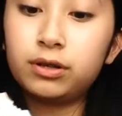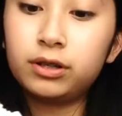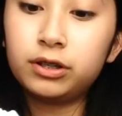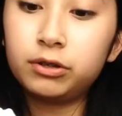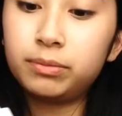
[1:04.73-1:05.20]

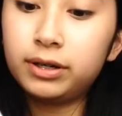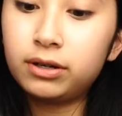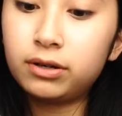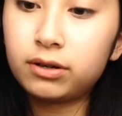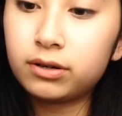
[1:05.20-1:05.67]
Put a little
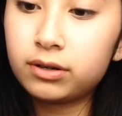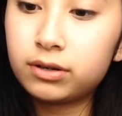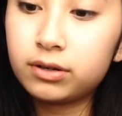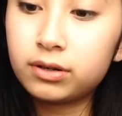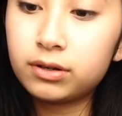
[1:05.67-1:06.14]
bit
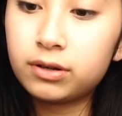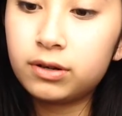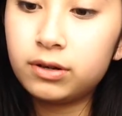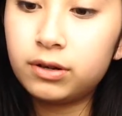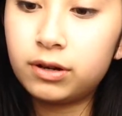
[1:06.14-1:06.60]

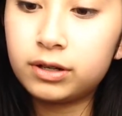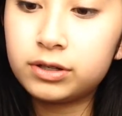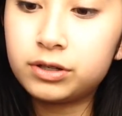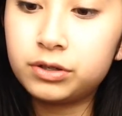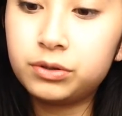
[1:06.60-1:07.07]

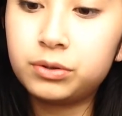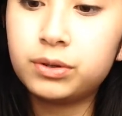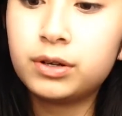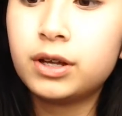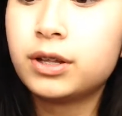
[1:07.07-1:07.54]
onto
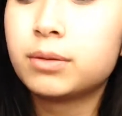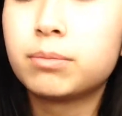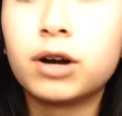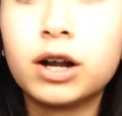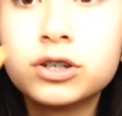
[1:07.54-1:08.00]
the
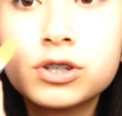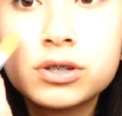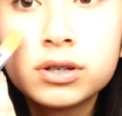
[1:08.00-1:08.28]
brush.